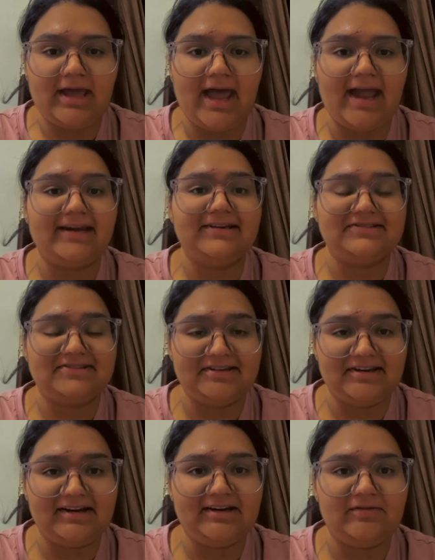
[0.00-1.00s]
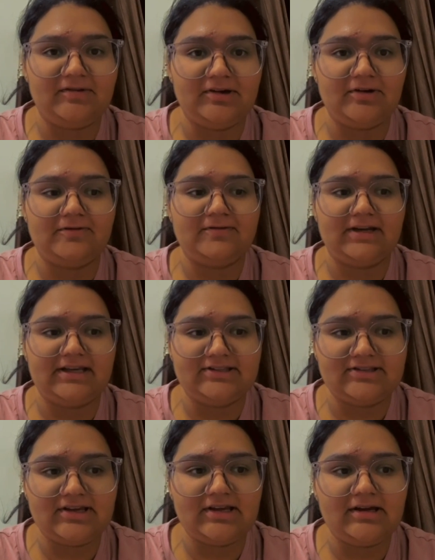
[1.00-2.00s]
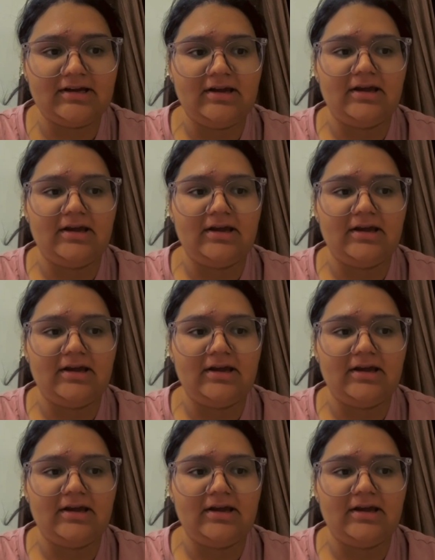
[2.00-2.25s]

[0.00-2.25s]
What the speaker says: and his great way of teaching